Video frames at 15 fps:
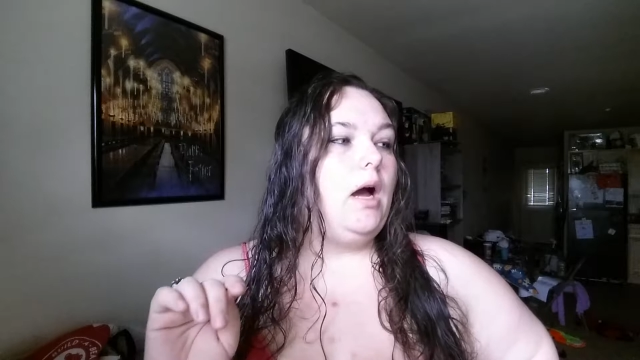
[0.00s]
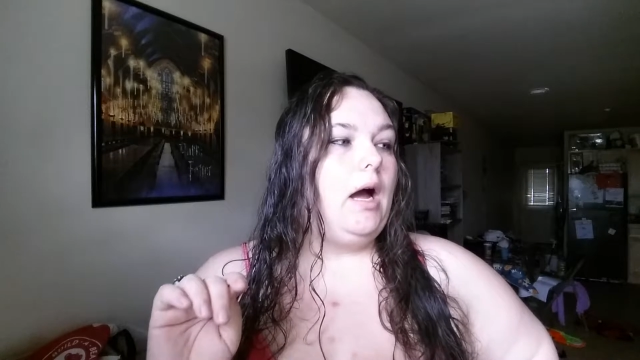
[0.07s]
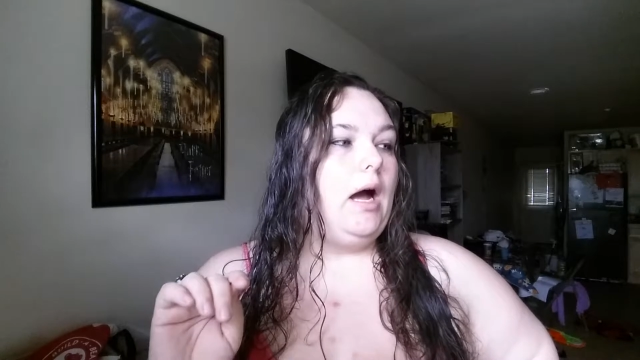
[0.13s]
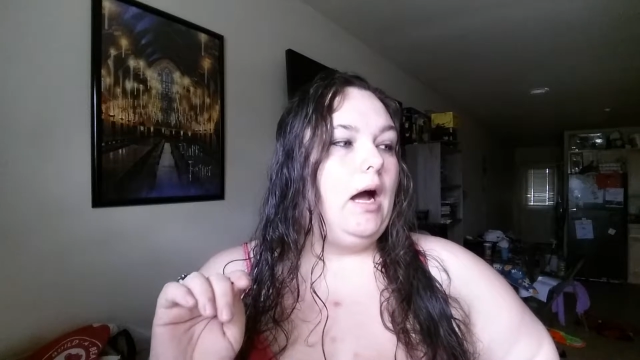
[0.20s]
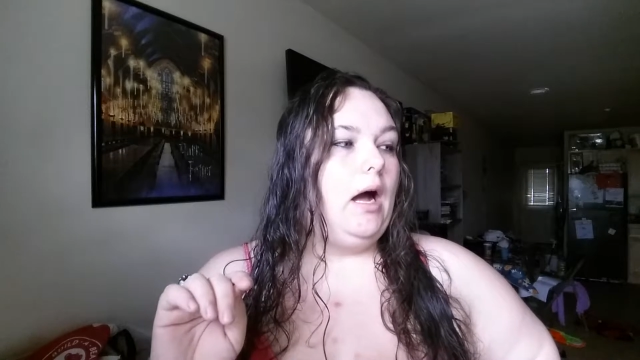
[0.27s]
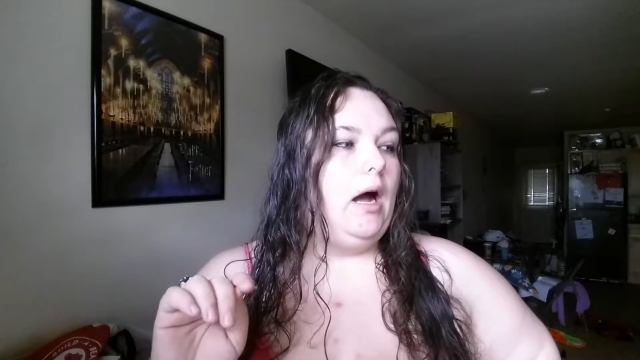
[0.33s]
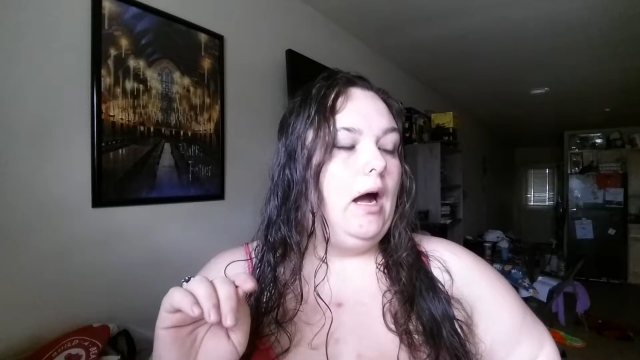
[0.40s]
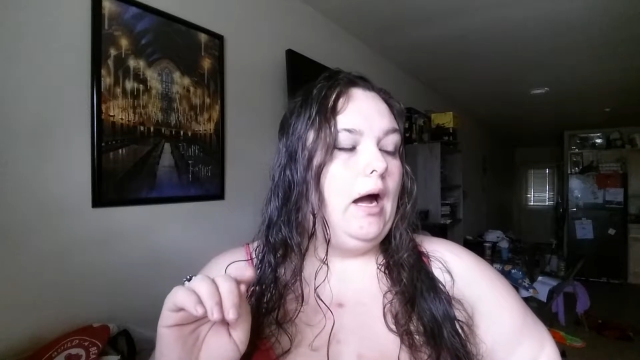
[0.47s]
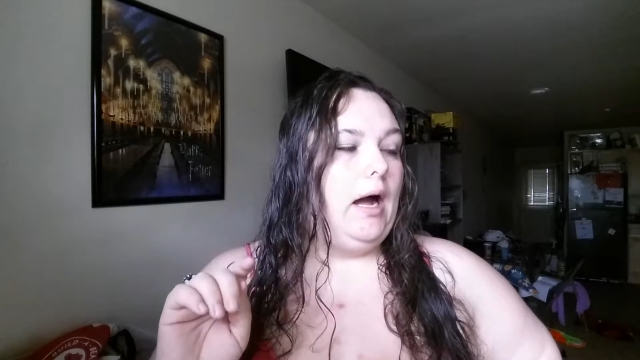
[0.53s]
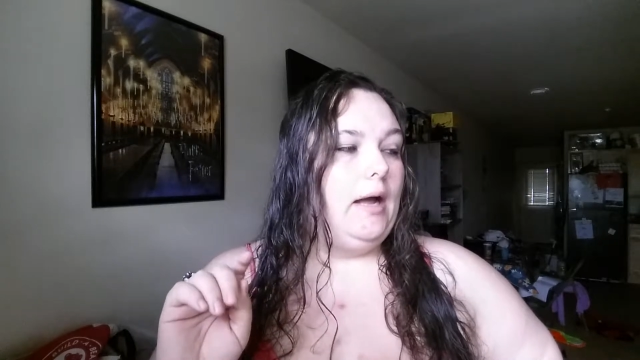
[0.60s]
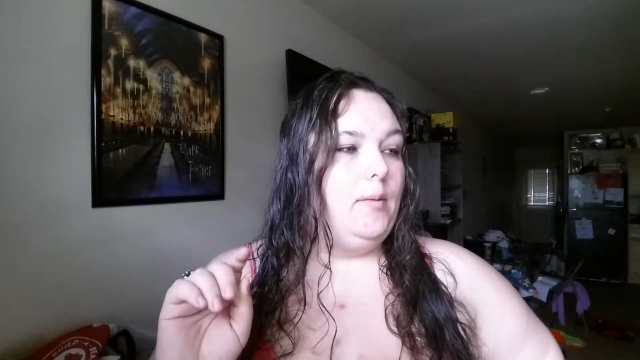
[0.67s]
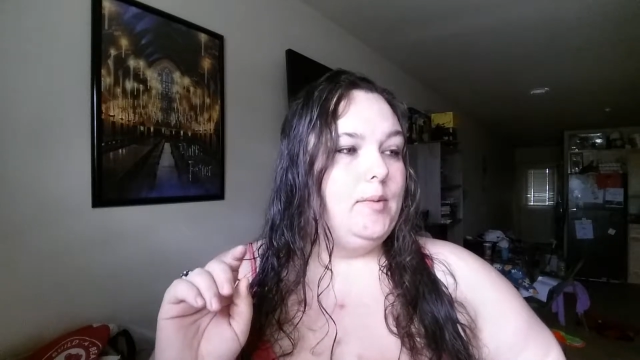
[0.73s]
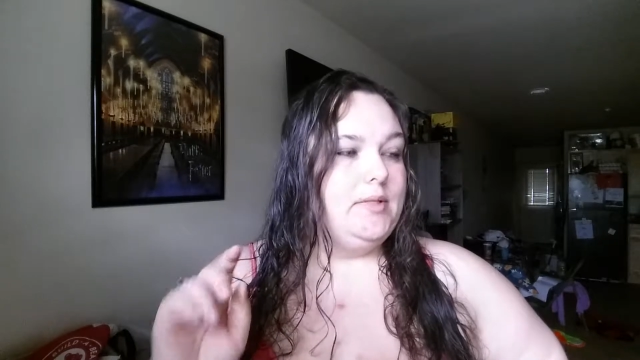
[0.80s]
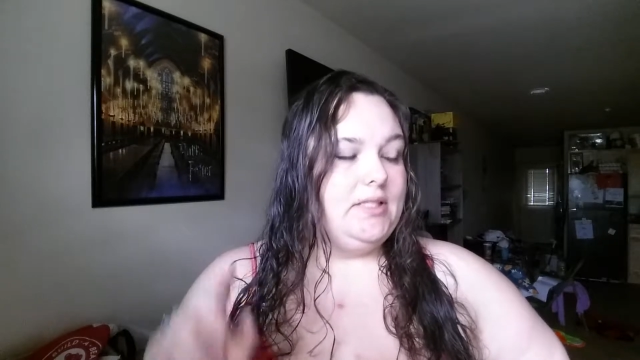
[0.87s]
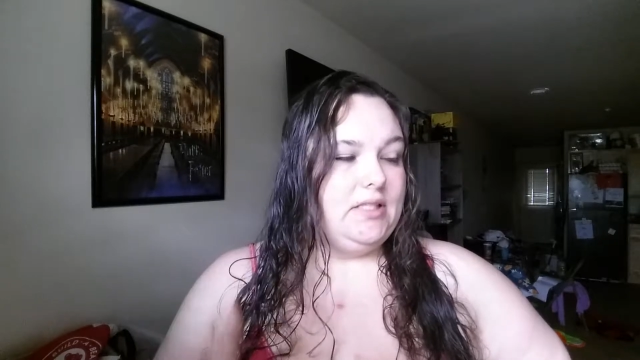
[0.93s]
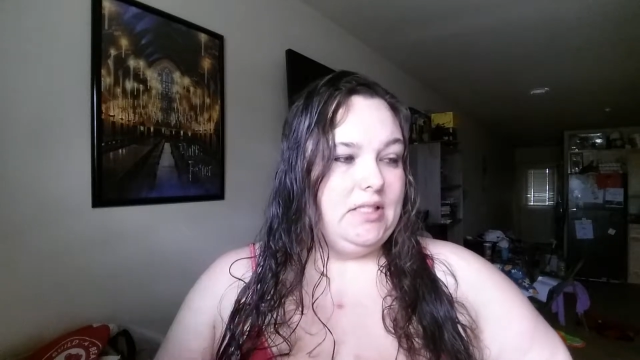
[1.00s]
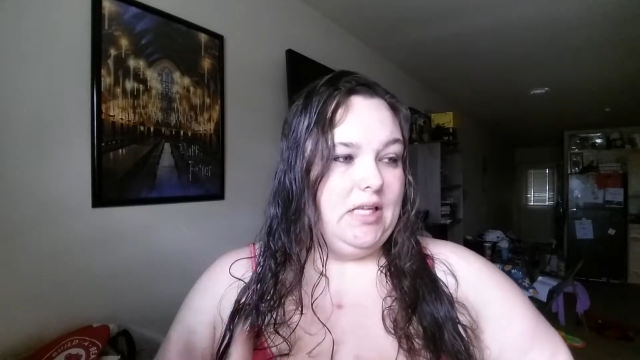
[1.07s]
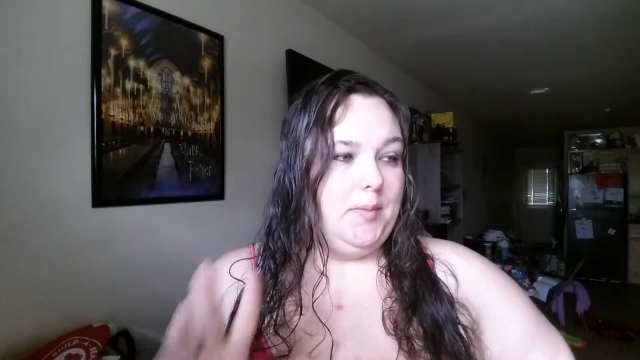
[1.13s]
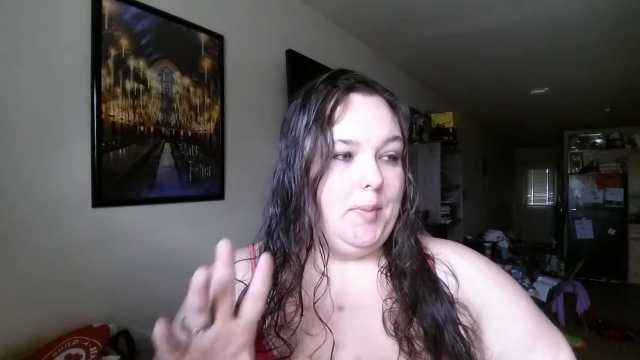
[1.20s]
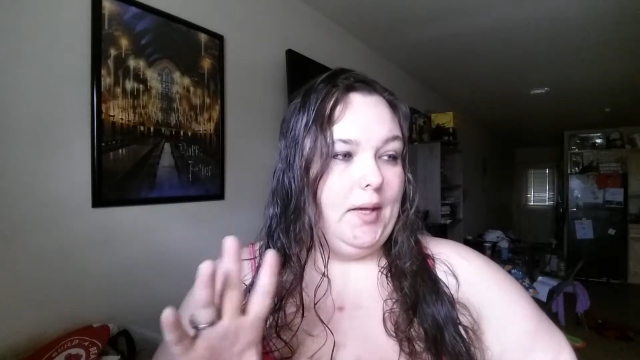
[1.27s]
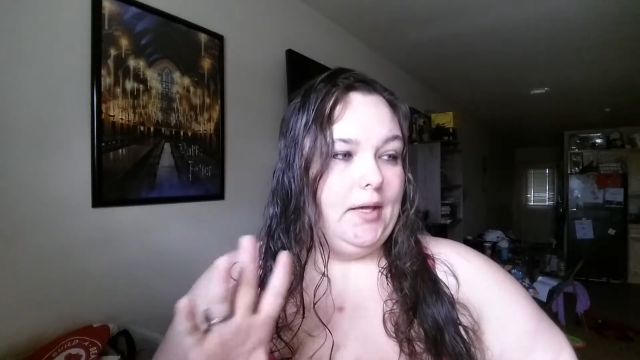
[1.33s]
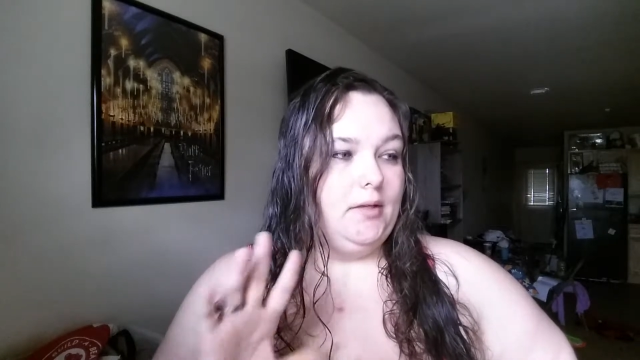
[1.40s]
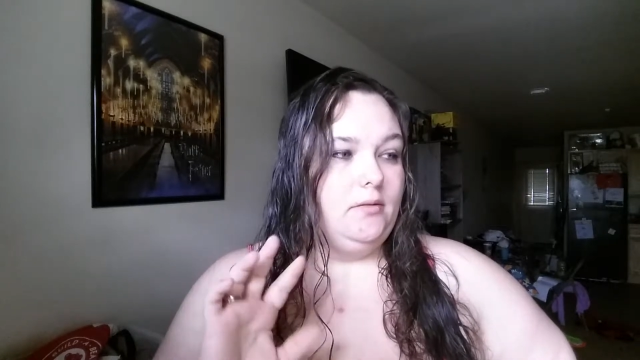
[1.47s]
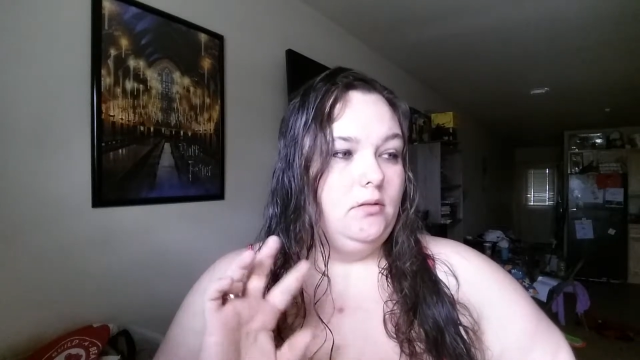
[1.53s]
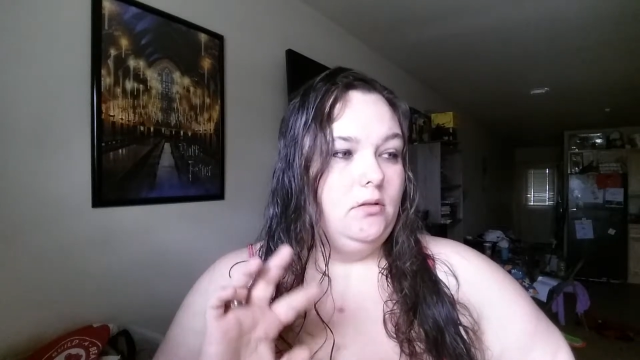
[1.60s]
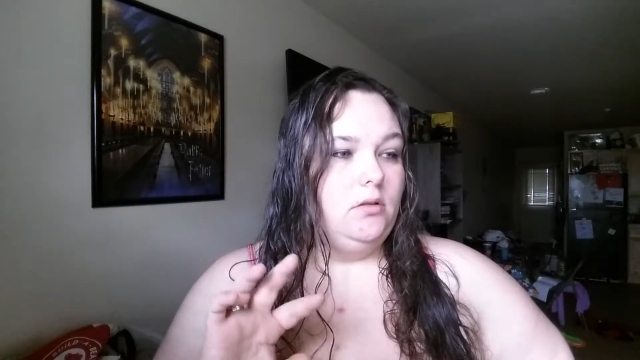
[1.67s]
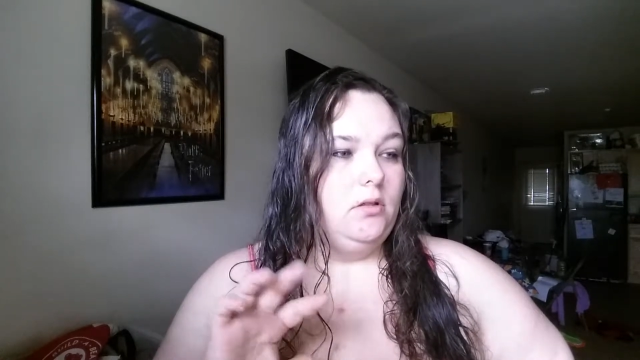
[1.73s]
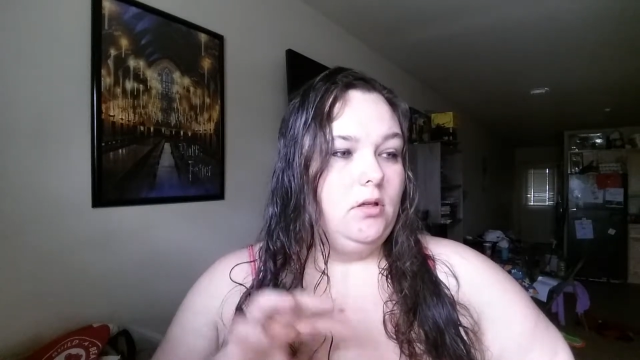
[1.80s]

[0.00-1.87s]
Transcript: I was sleeping.